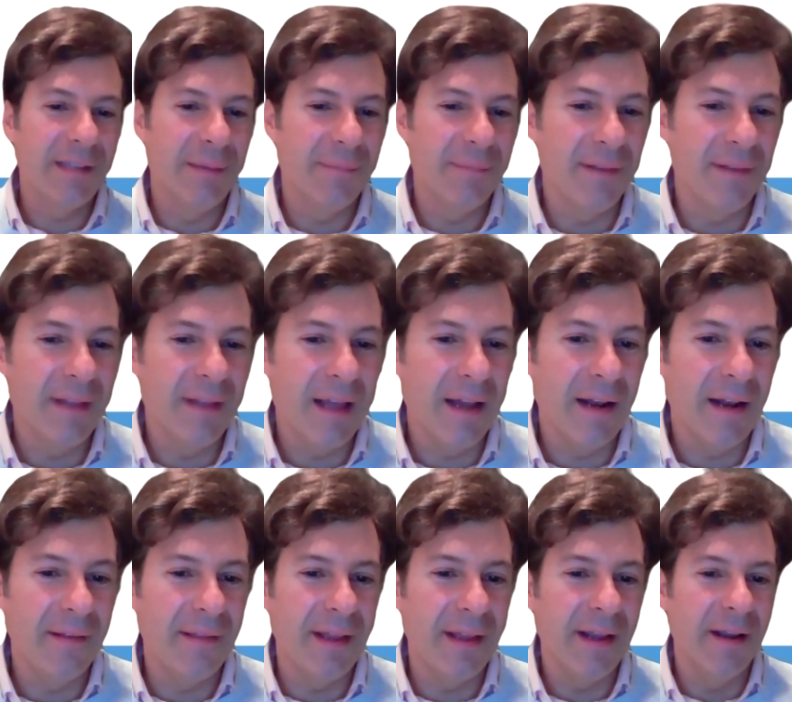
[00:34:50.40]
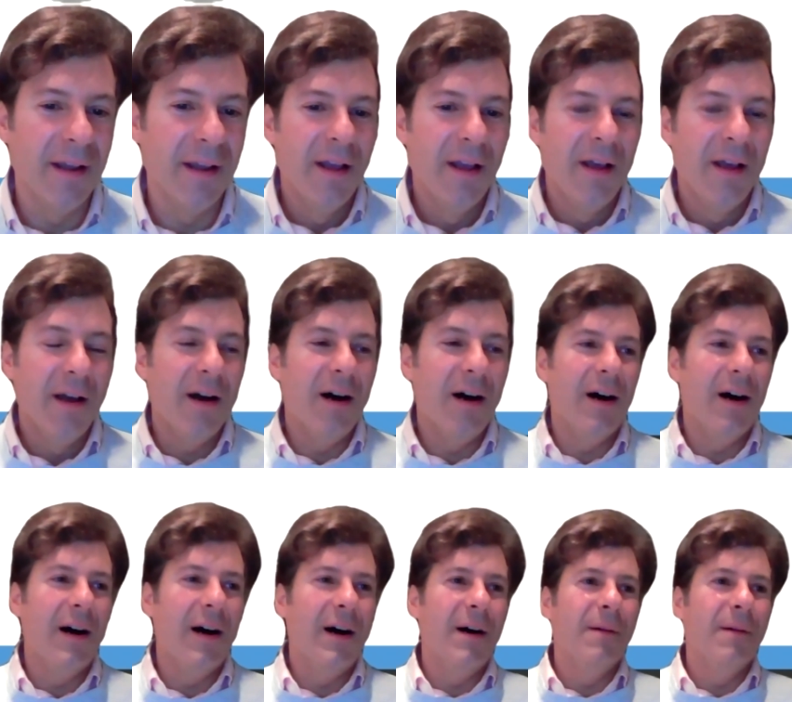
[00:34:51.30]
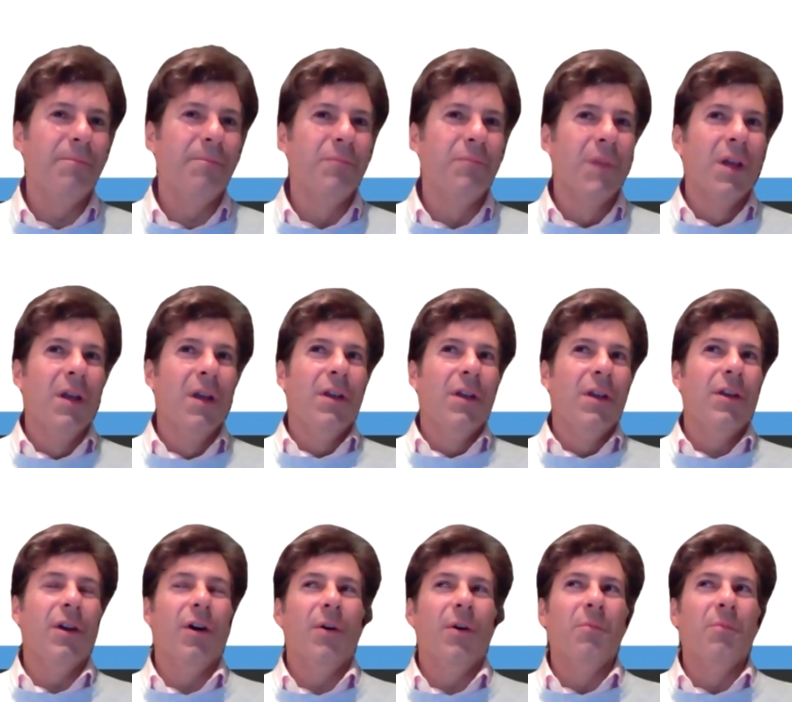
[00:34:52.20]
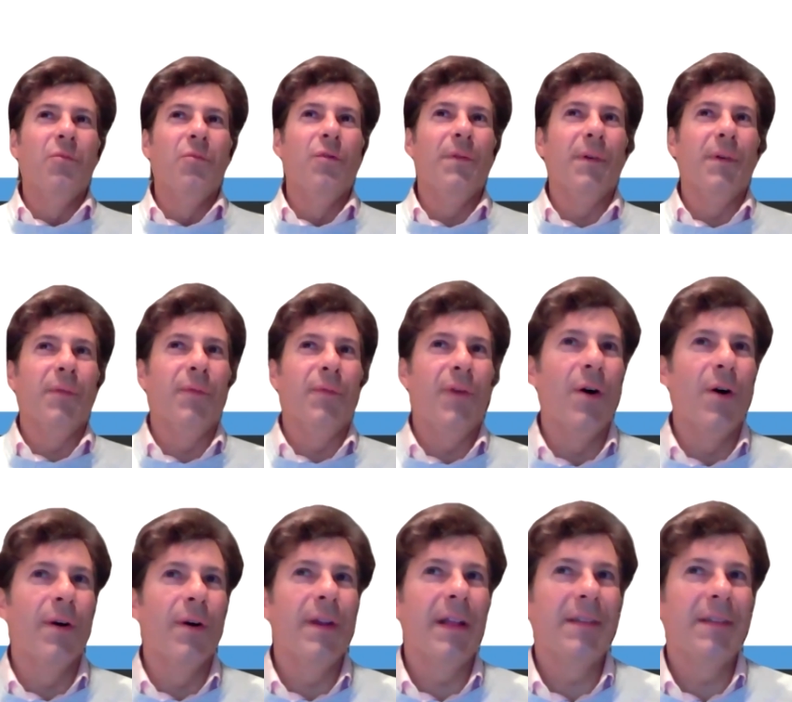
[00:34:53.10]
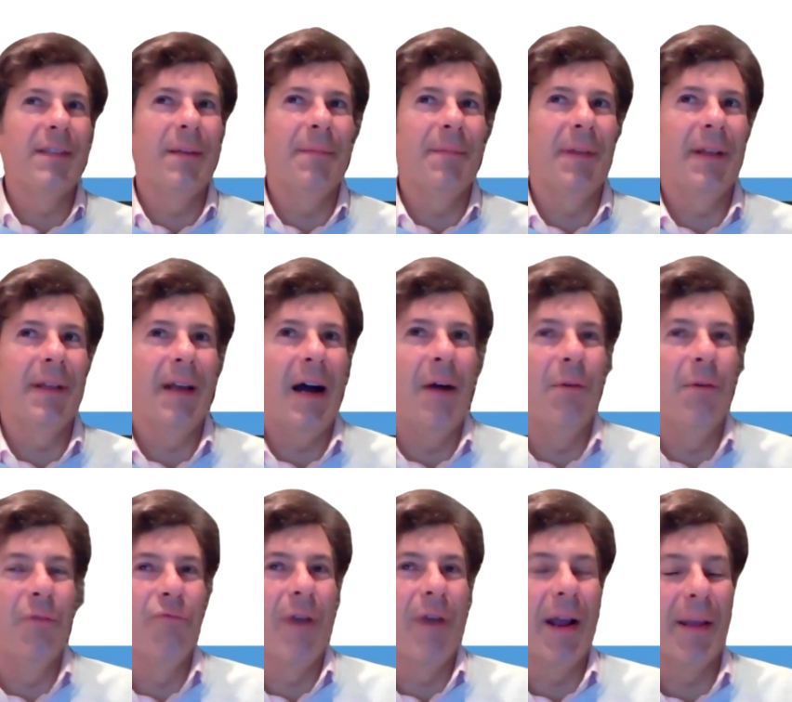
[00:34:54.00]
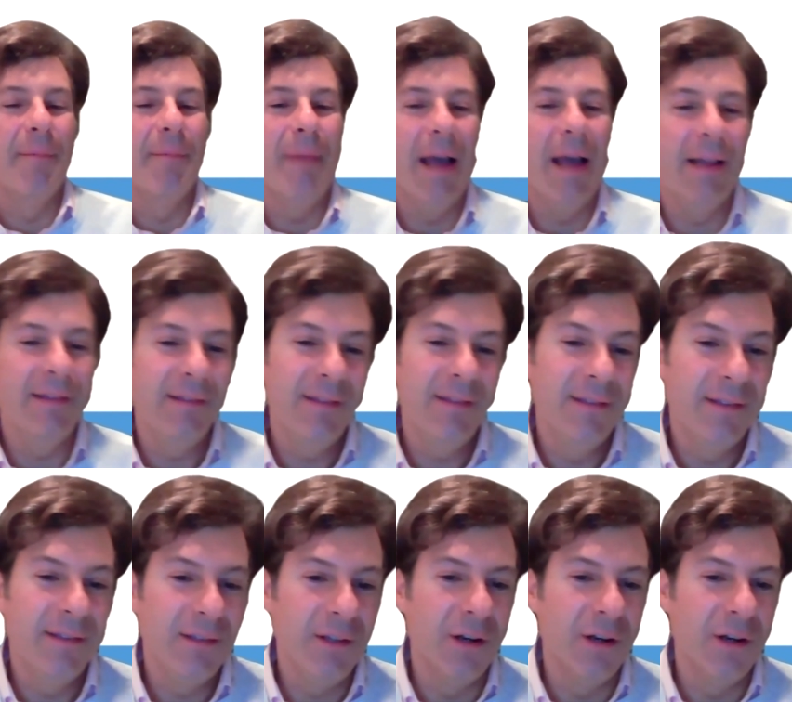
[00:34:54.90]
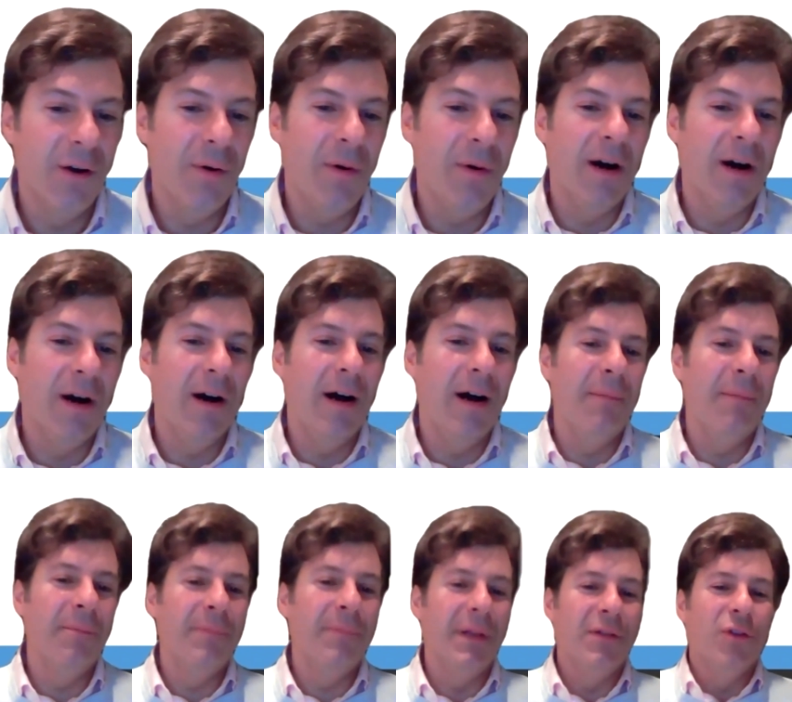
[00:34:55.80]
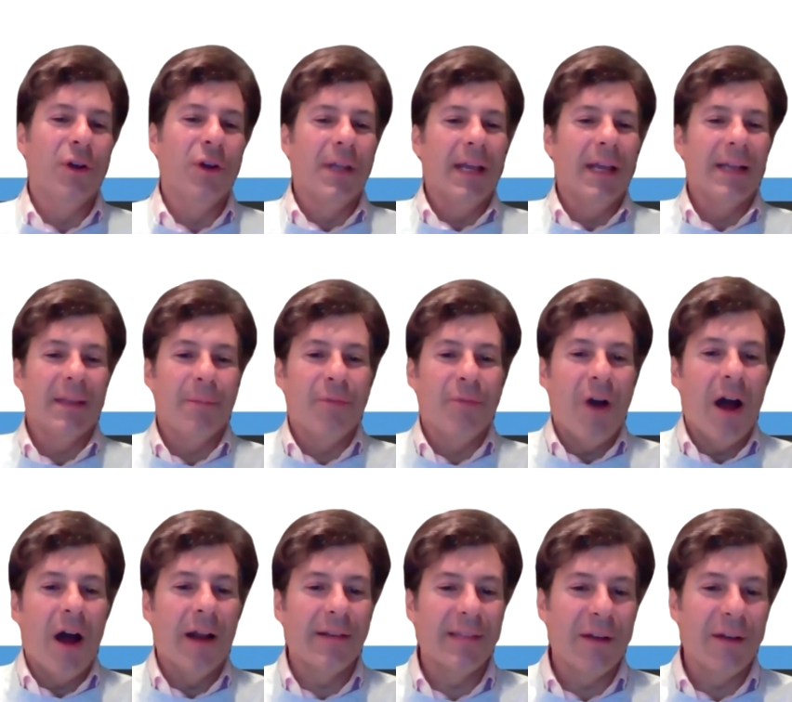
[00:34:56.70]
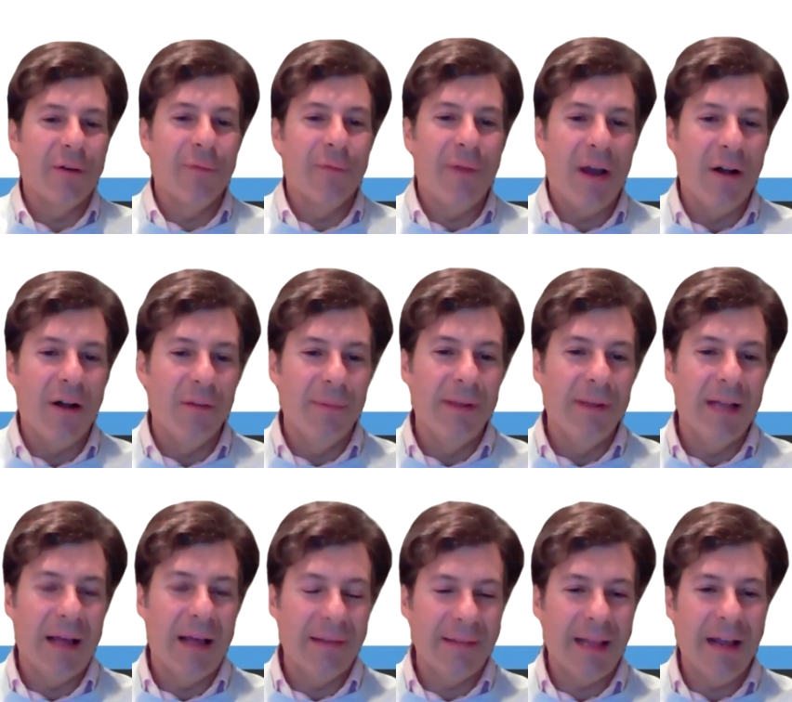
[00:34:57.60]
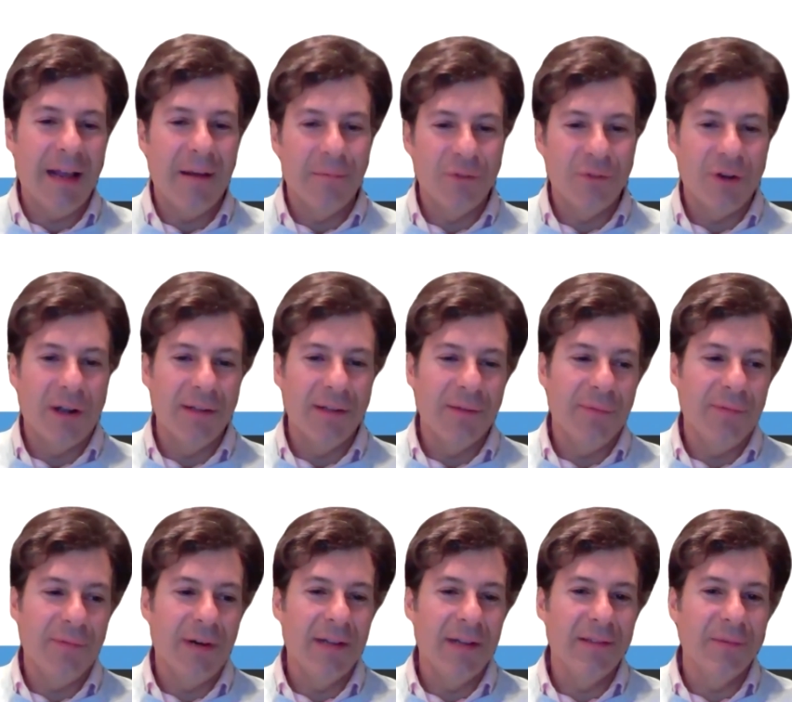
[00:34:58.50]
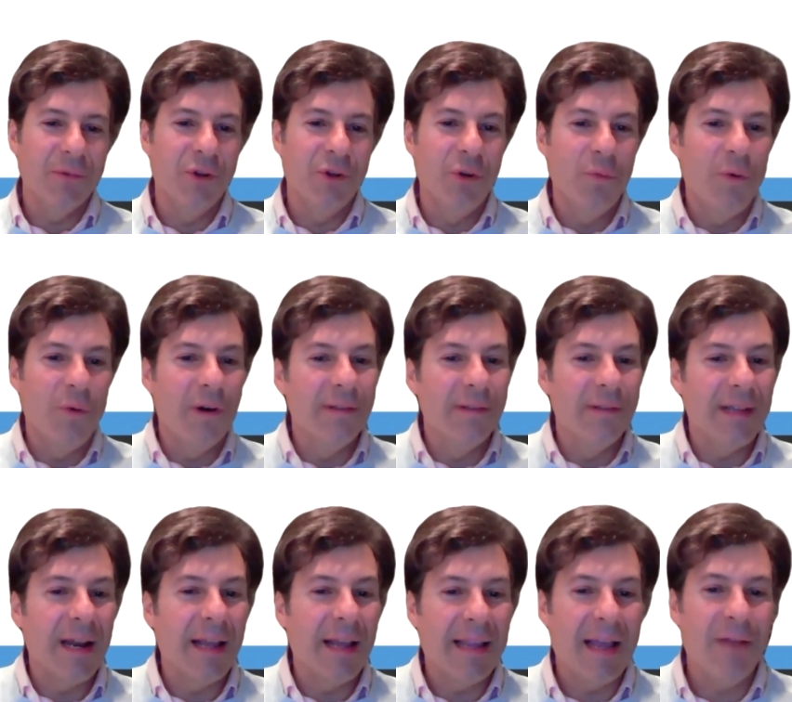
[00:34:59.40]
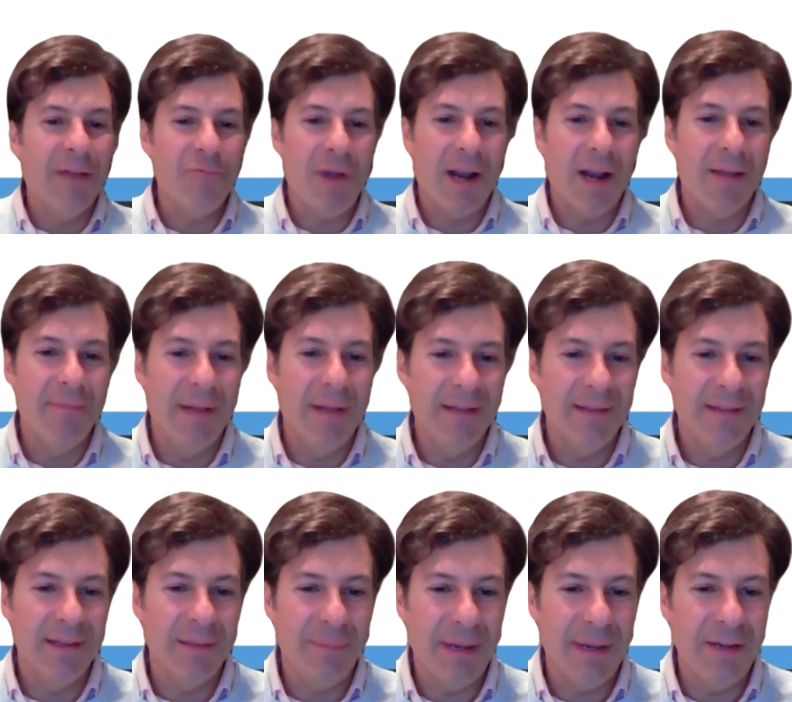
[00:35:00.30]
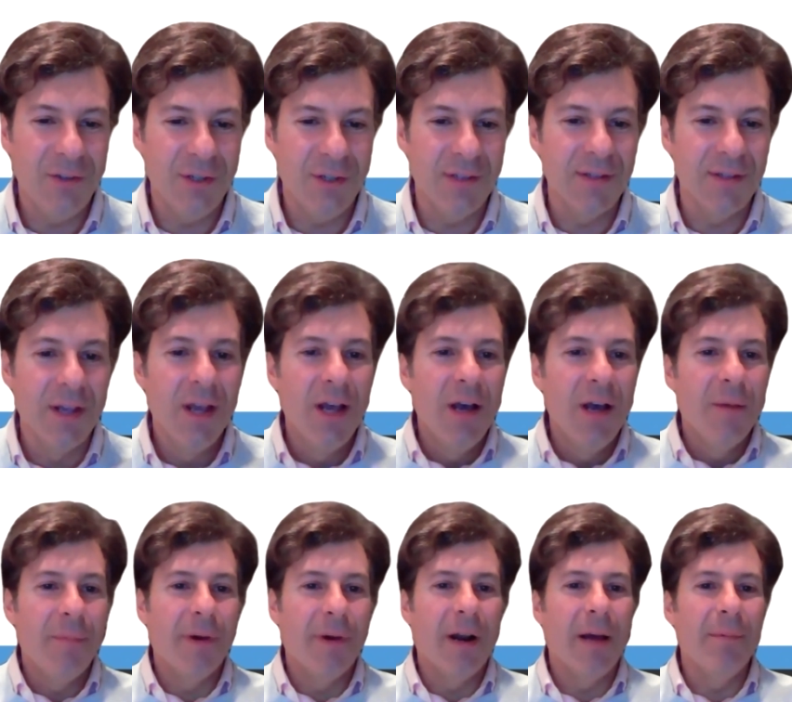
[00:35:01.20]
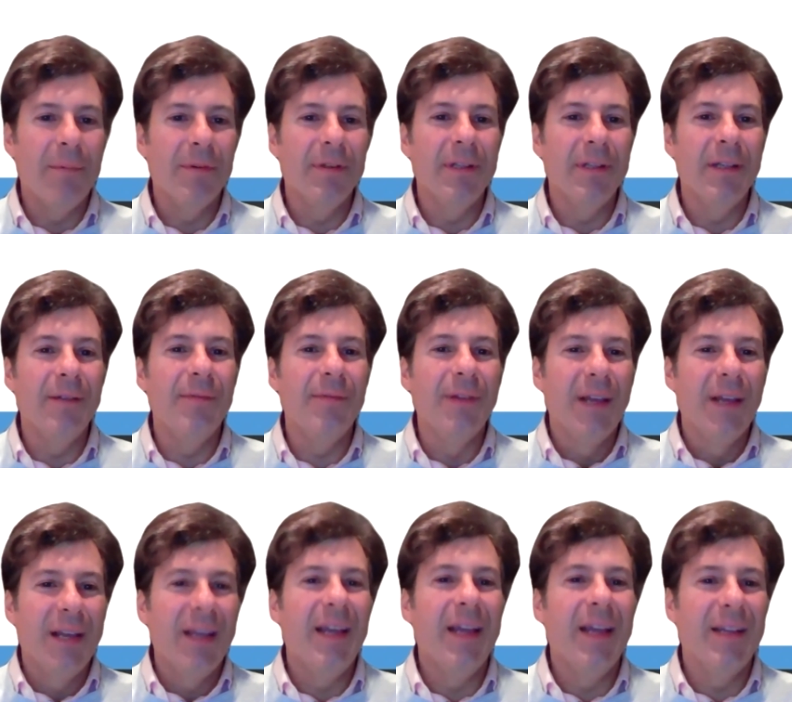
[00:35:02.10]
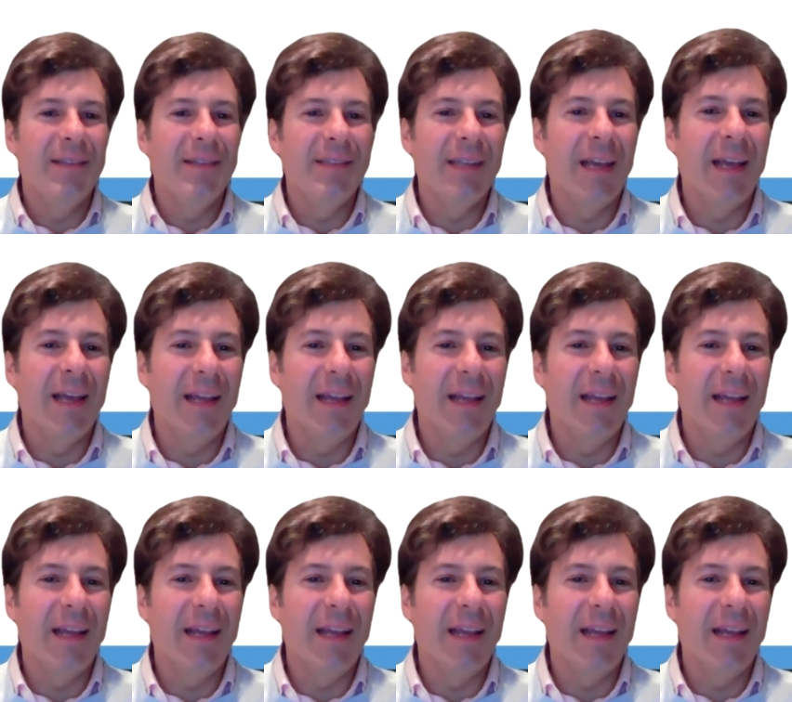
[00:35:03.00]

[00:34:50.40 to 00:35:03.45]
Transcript: something that I think Moving forward, that's something I would recommend. I've been looking at the products that are available out there. I'm trying to find some good ones that I can recommend to the patients, but I believe it's